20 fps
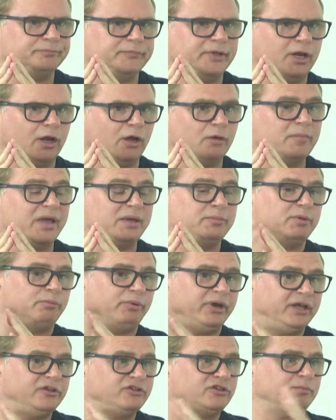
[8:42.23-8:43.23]
Maybe
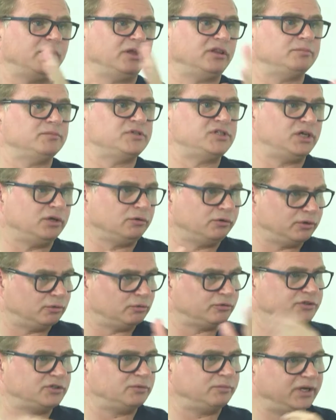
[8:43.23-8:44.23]
bring in some other
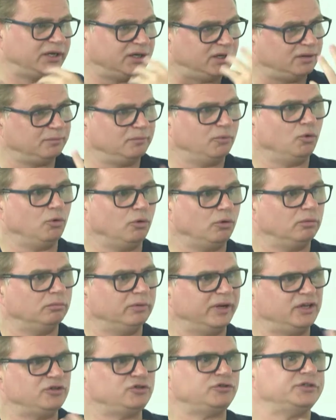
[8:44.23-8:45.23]
materials to make it more
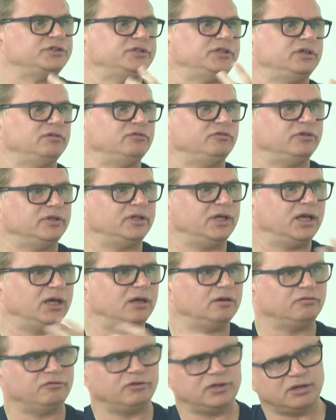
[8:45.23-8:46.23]
interesting for
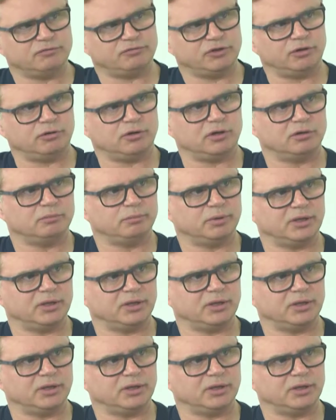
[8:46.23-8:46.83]
their viewer.